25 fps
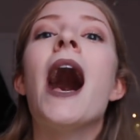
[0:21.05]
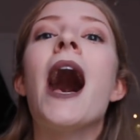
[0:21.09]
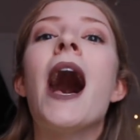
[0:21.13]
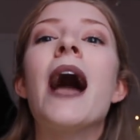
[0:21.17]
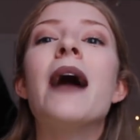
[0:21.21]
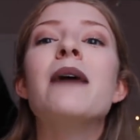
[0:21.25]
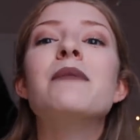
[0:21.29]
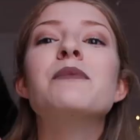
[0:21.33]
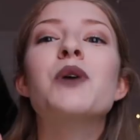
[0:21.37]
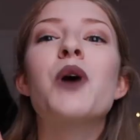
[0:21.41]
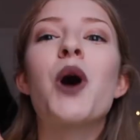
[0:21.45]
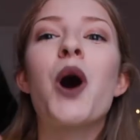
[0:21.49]

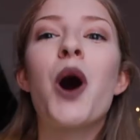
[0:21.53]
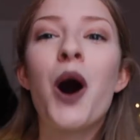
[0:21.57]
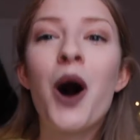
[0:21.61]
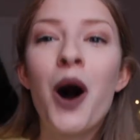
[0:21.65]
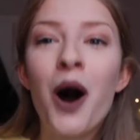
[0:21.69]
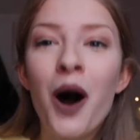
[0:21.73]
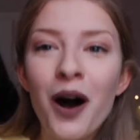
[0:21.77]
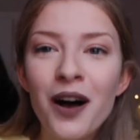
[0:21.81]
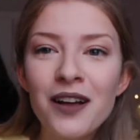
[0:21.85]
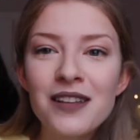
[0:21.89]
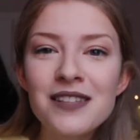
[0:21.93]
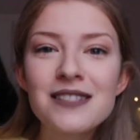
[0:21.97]
I'm
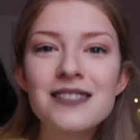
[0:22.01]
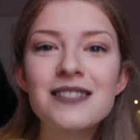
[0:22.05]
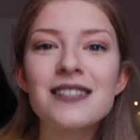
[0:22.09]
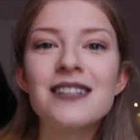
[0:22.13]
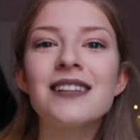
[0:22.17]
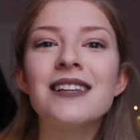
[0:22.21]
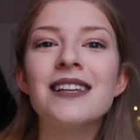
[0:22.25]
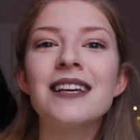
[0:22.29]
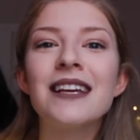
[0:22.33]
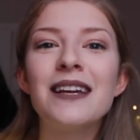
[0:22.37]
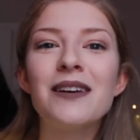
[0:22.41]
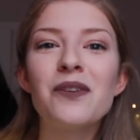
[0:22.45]

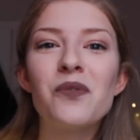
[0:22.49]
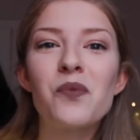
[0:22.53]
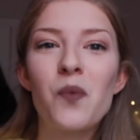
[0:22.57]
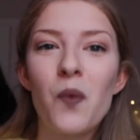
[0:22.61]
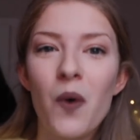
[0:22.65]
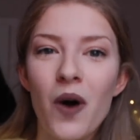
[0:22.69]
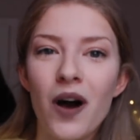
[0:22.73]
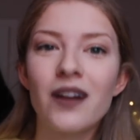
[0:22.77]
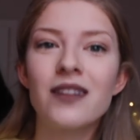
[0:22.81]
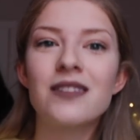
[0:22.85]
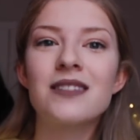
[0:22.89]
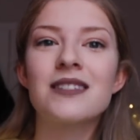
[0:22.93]
constantly
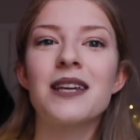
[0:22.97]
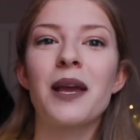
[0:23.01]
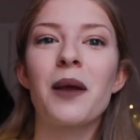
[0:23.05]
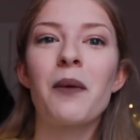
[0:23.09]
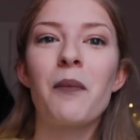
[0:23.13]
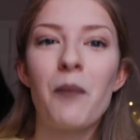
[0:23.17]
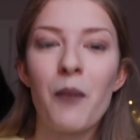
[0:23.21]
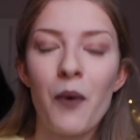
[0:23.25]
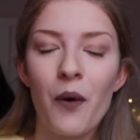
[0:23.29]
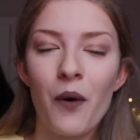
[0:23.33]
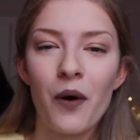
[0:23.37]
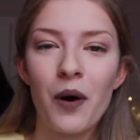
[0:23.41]

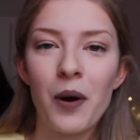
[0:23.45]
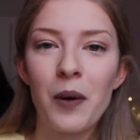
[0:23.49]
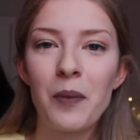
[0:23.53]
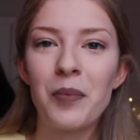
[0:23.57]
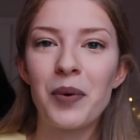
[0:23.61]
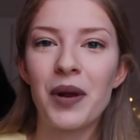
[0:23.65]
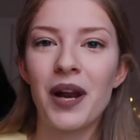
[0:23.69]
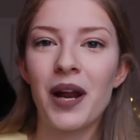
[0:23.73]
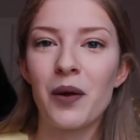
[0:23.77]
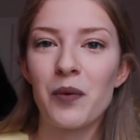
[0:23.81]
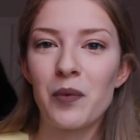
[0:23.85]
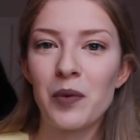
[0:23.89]
wanting more,
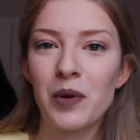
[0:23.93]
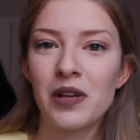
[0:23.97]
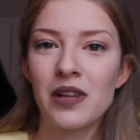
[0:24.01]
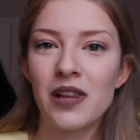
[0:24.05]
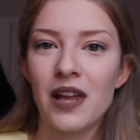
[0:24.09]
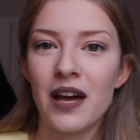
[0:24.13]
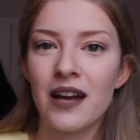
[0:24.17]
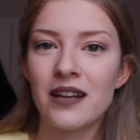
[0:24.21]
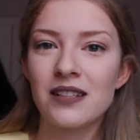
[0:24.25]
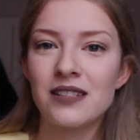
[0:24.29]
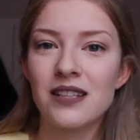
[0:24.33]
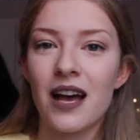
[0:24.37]
but I
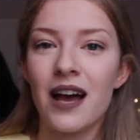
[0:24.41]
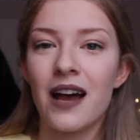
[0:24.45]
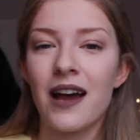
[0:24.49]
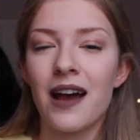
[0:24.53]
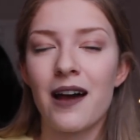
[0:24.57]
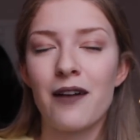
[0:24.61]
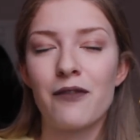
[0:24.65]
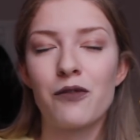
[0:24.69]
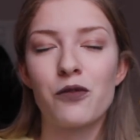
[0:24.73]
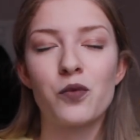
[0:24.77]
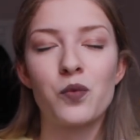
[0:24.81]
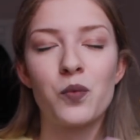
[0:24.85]
realize I
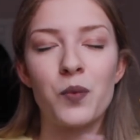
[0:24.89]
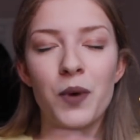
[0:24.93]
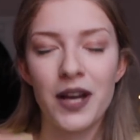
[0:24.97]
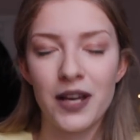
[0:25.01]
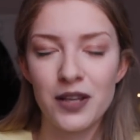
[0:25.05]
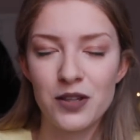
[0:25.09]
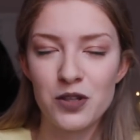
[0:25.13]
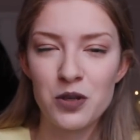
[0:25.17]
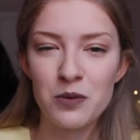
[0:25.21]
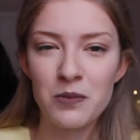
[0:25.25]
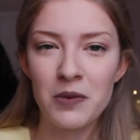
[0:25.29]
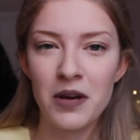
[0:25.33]
have
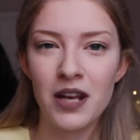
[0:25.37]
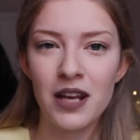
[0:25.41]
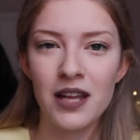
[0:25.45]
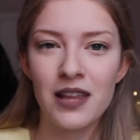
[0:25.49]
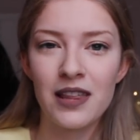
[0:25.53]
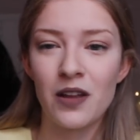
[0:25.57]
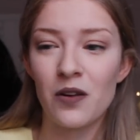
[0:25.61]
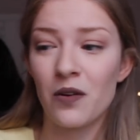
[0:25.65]
way too many.